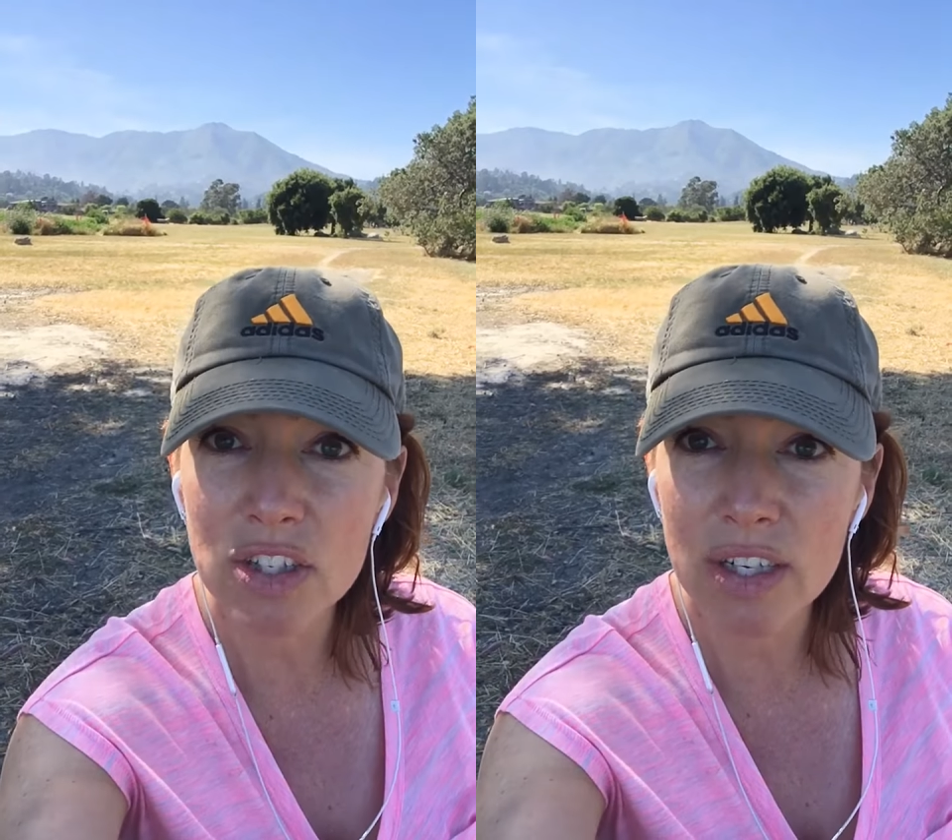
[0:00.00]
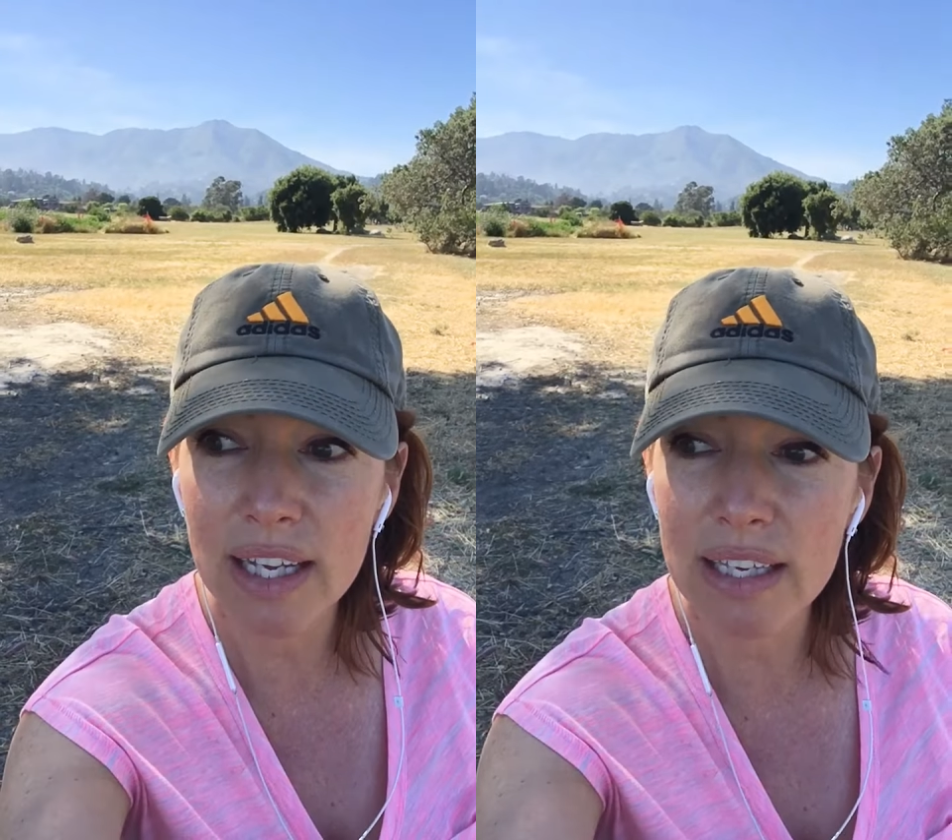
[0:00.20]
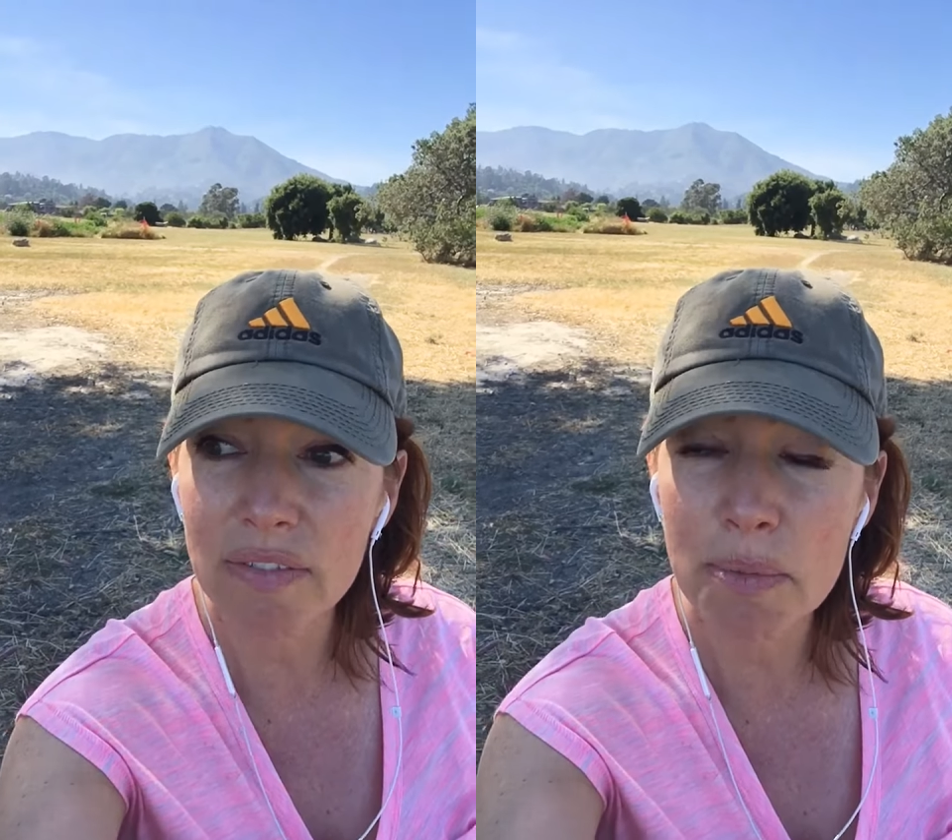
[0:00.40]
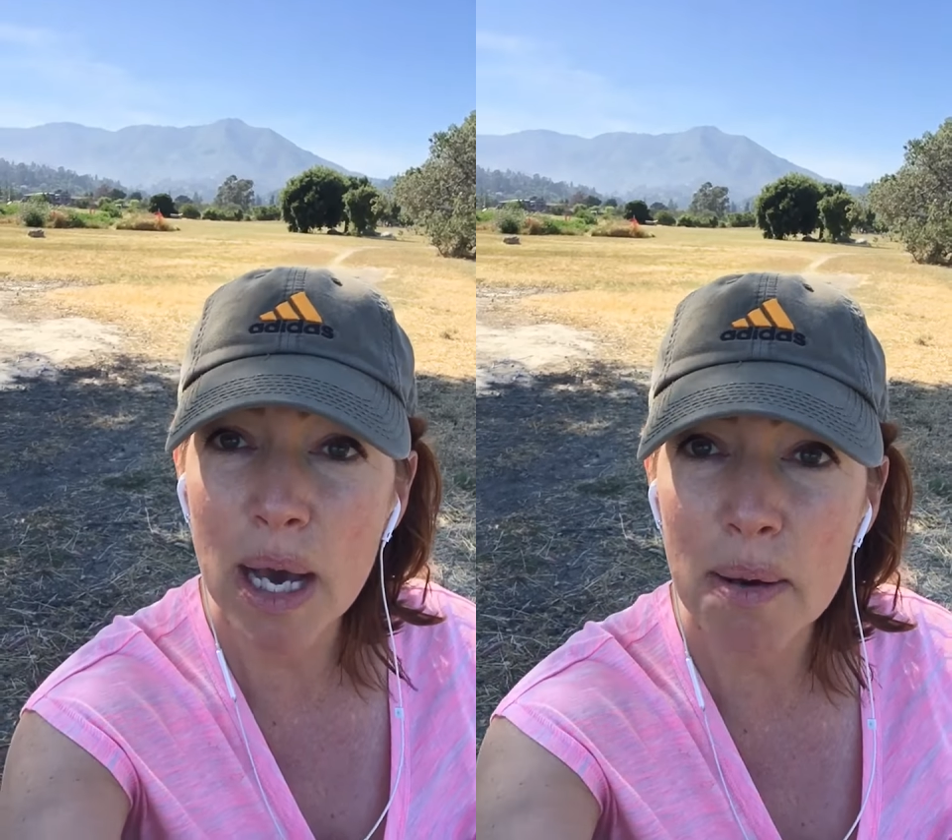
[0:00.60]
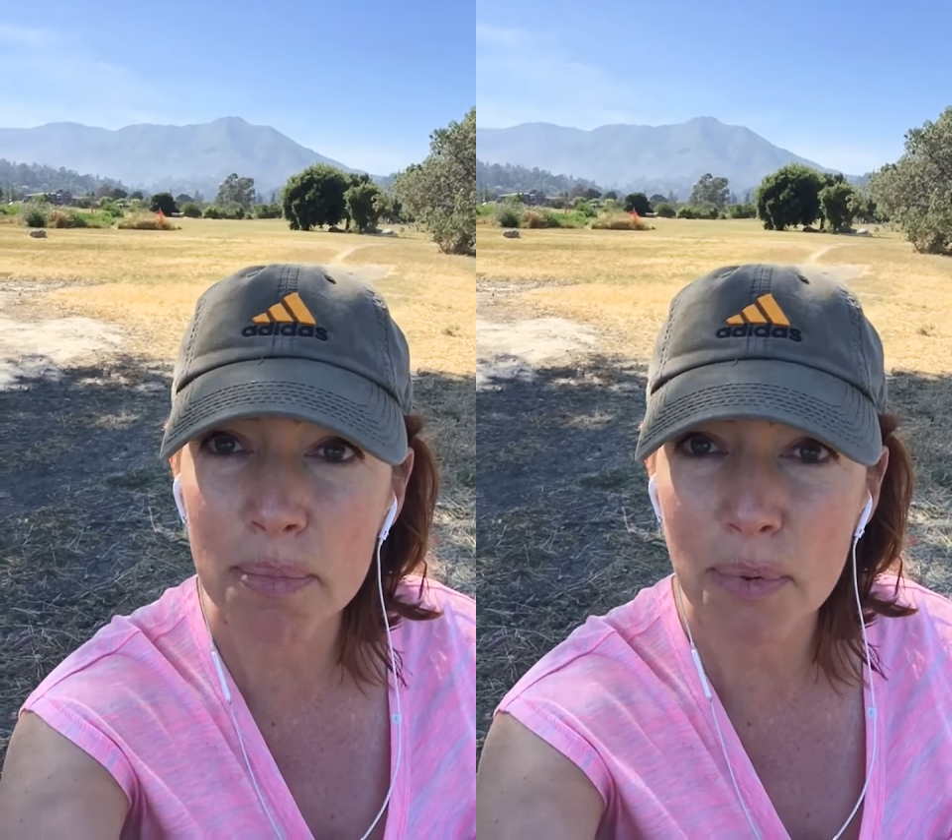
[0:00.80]
should I give him
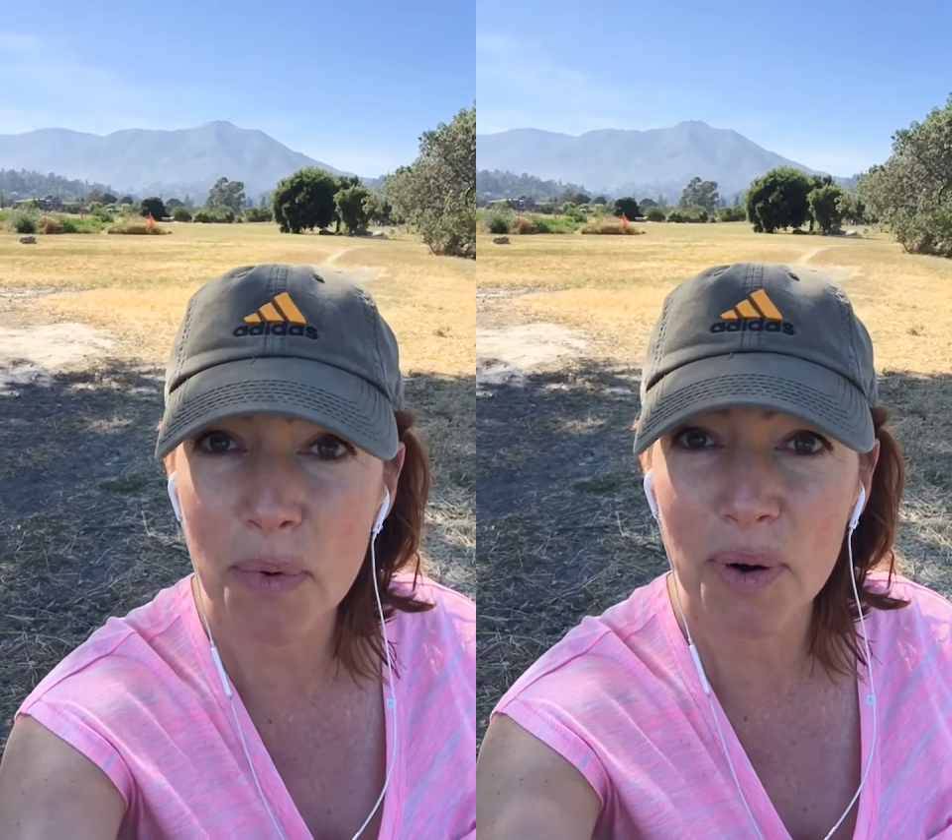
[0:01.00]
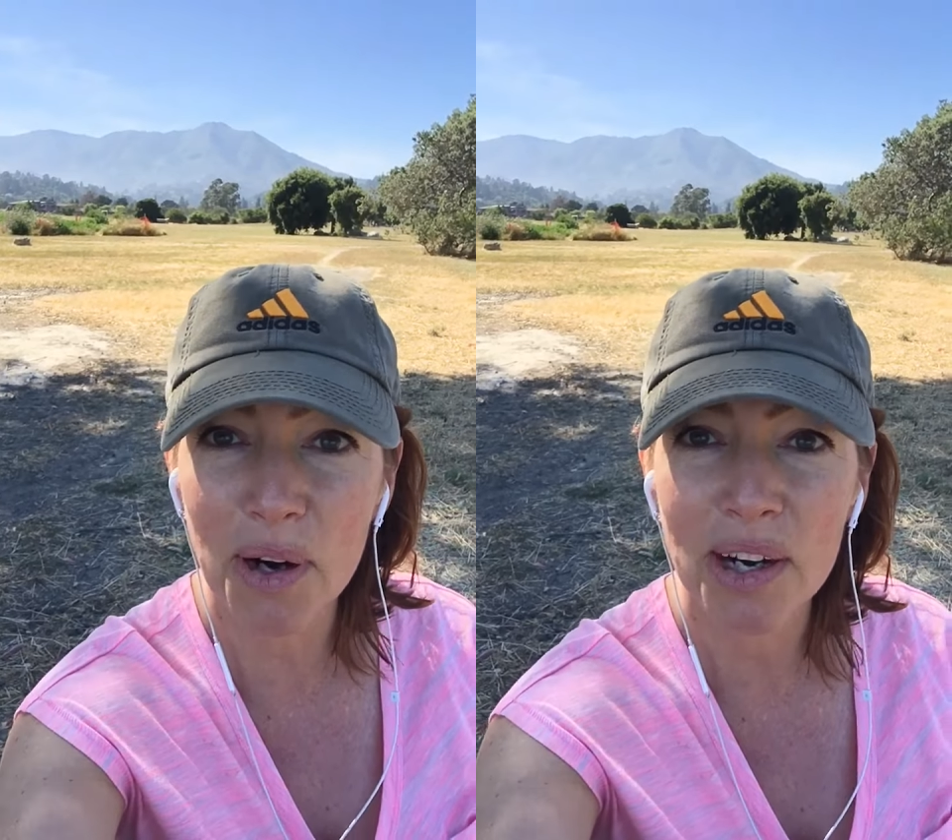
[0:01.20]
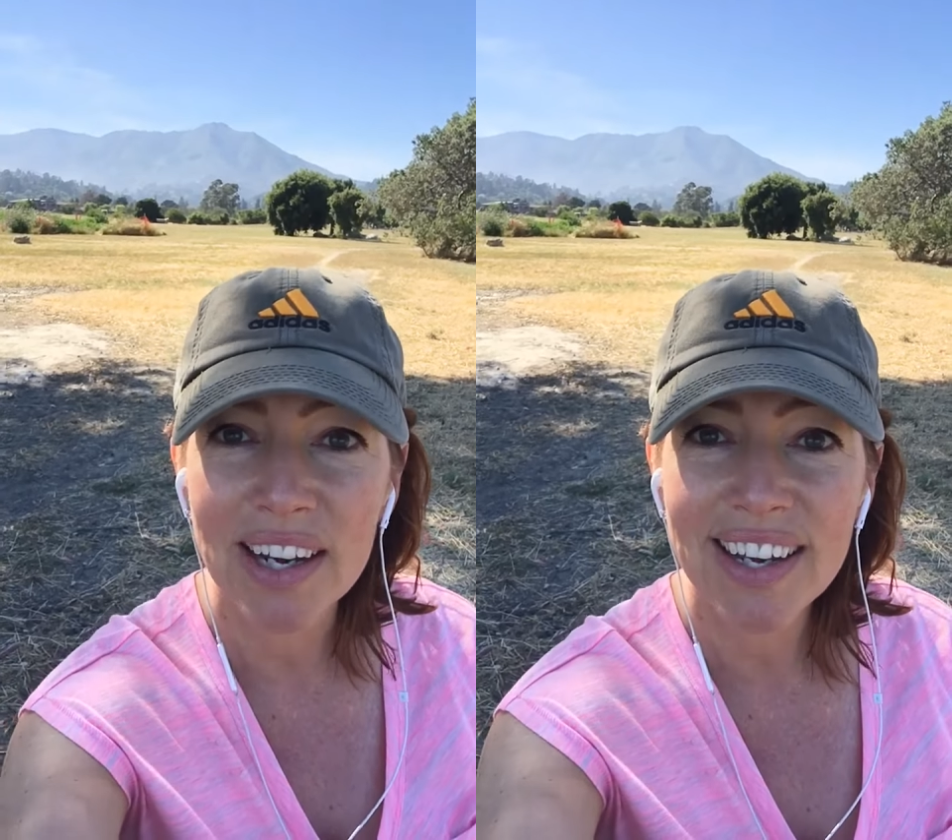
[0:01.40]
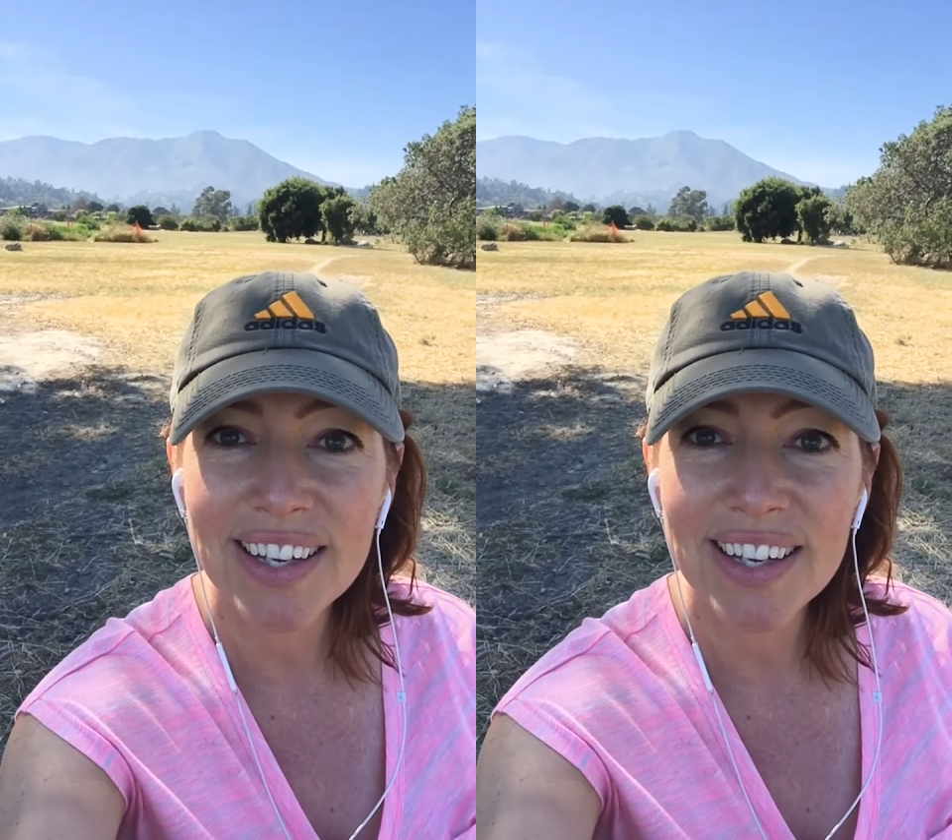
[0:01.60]
up? Or,